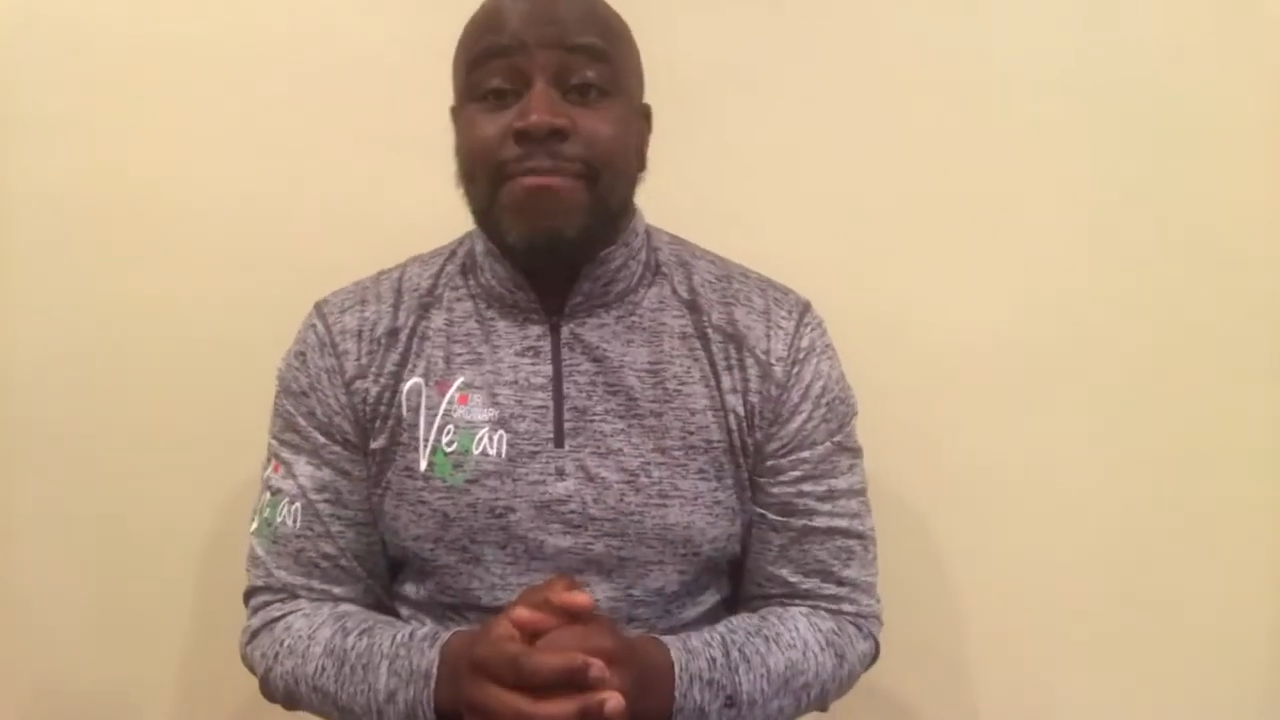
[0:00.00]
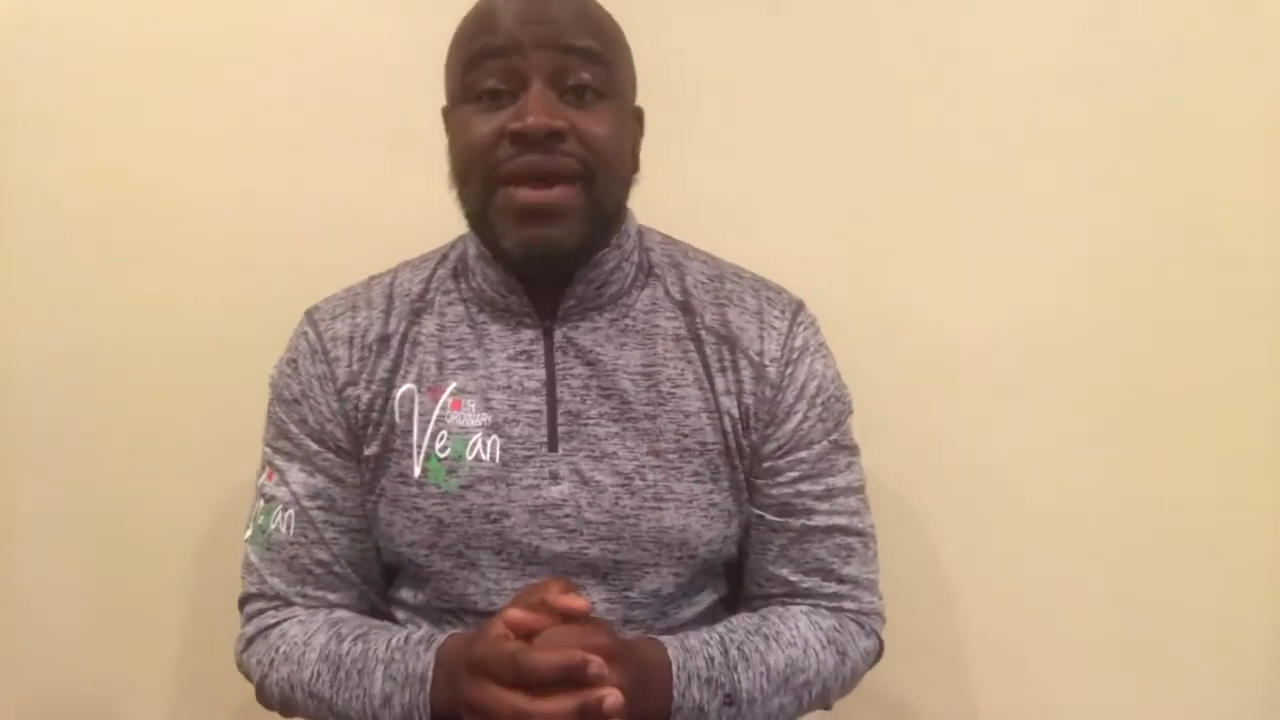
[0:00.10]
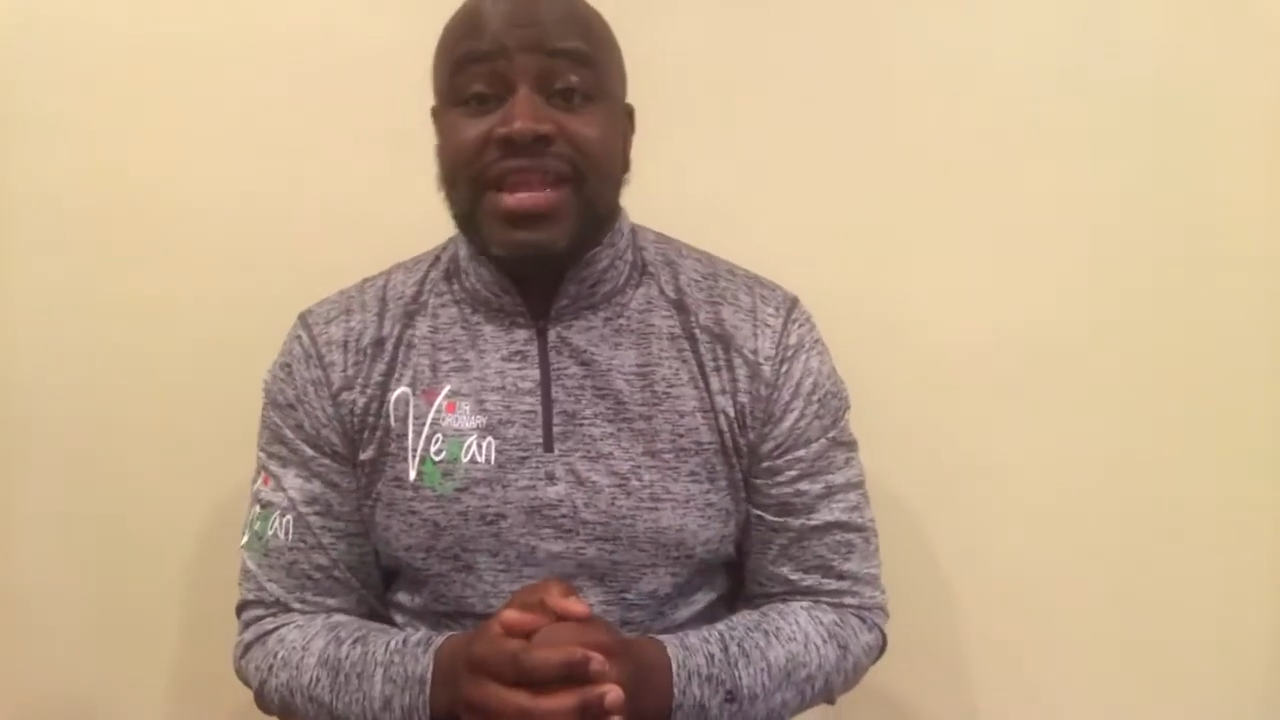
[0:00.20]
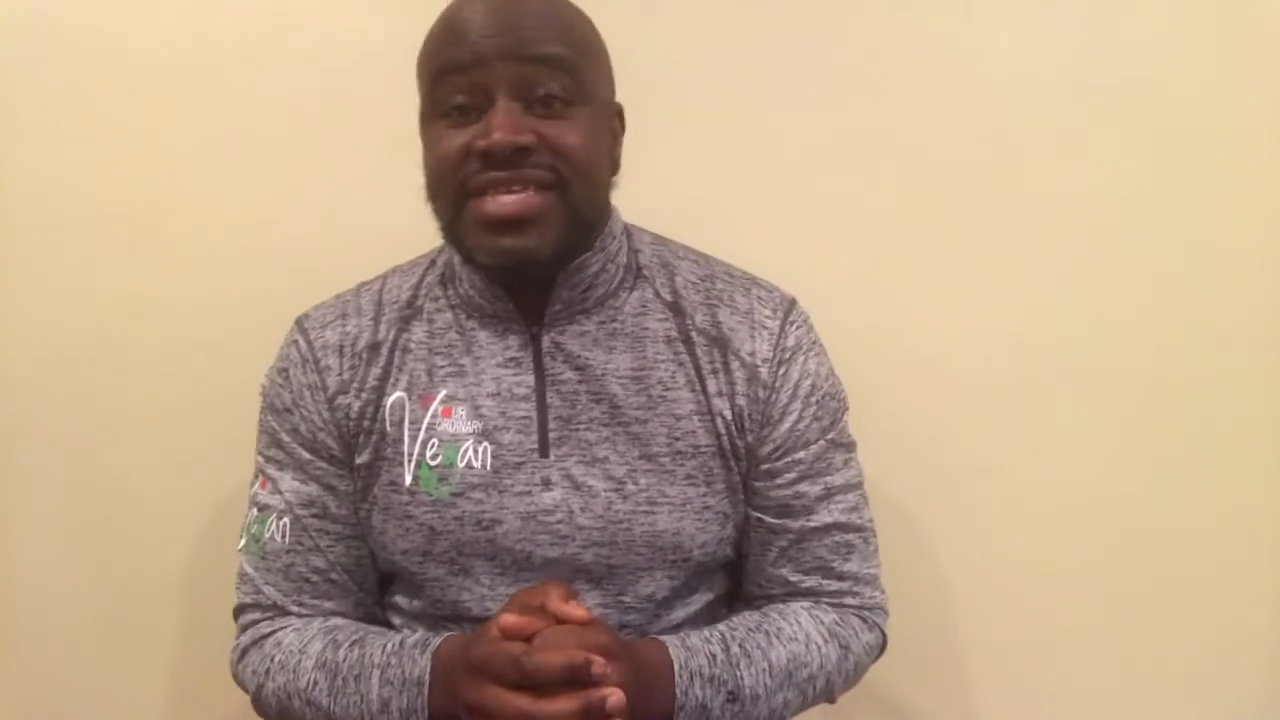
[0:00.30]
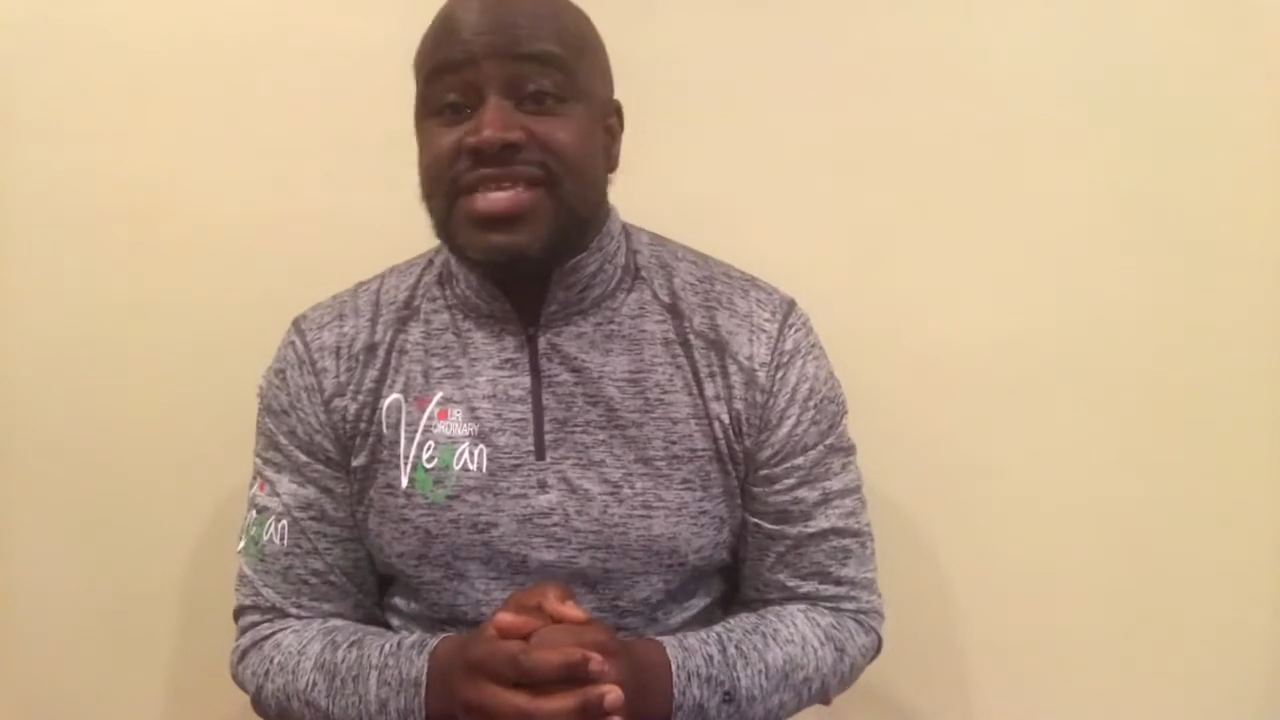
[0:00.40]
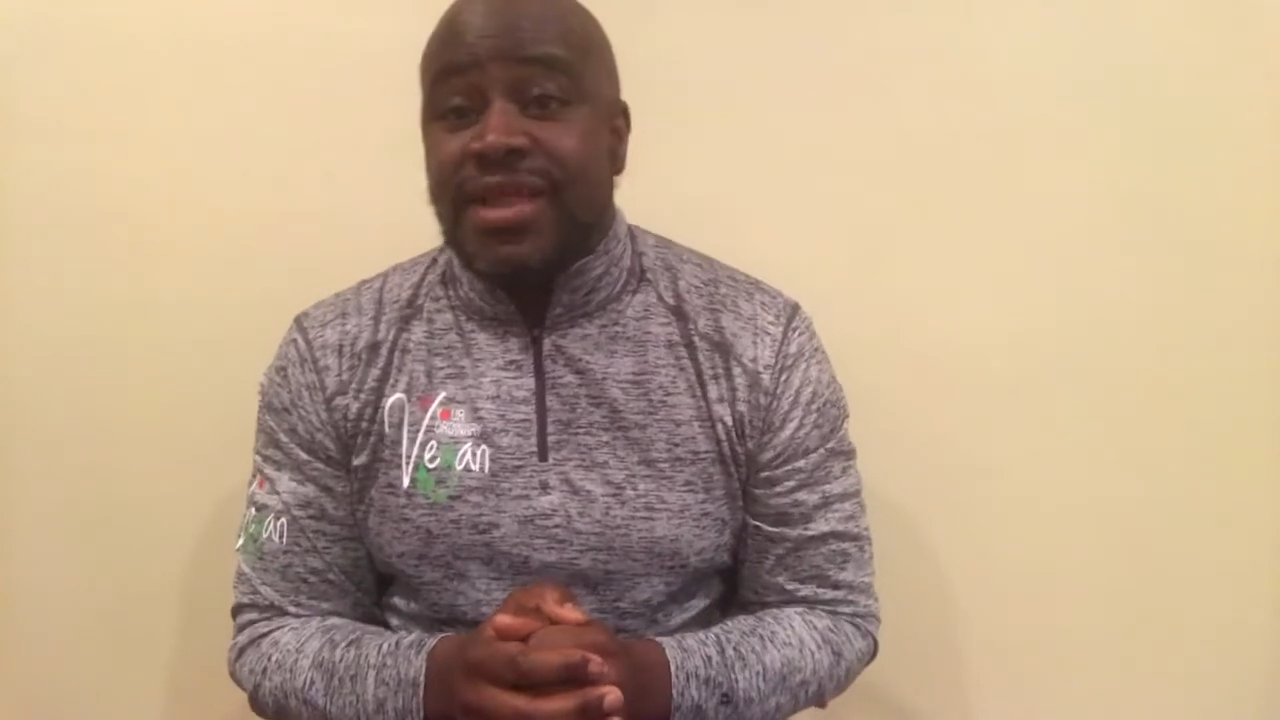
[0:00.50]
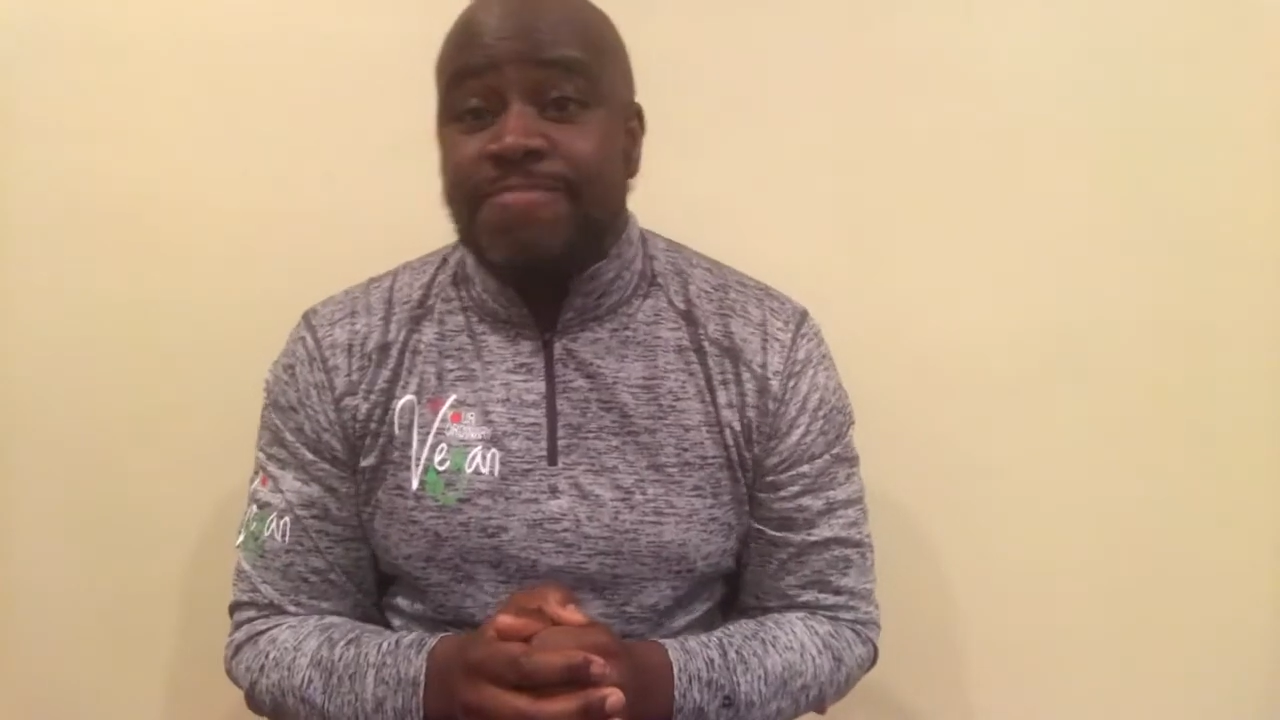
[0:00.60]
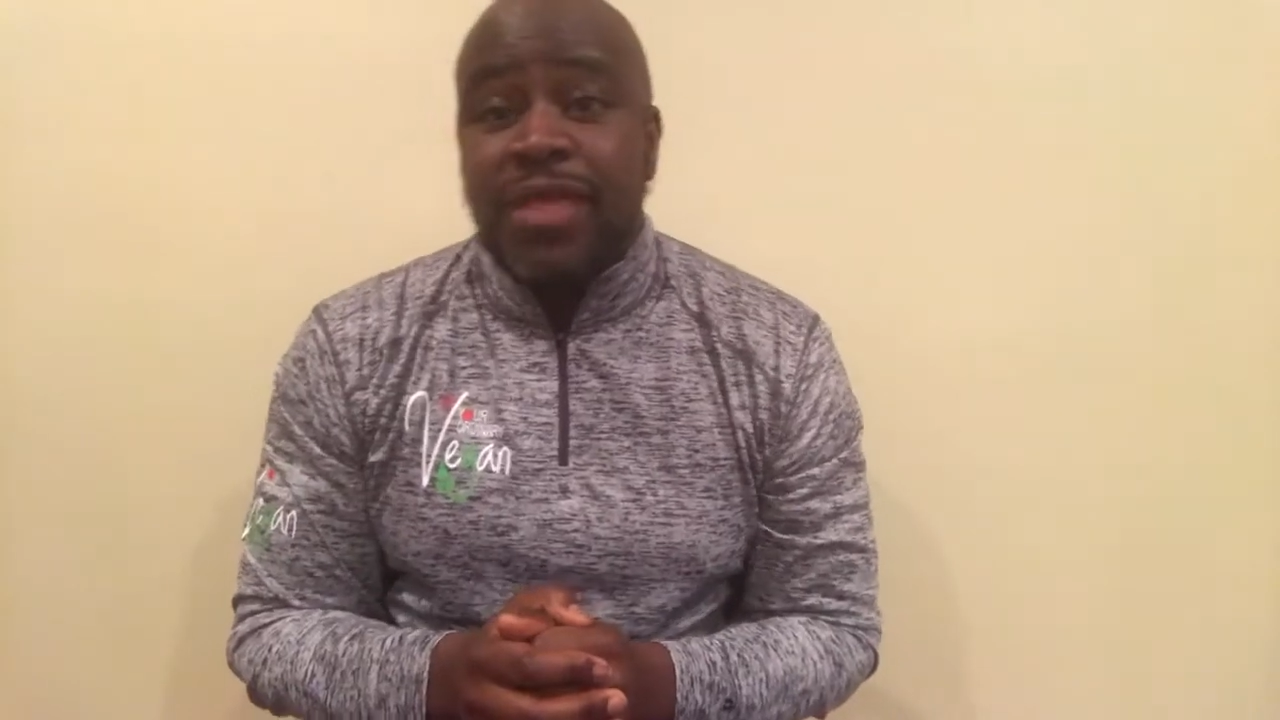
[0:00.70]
medicine.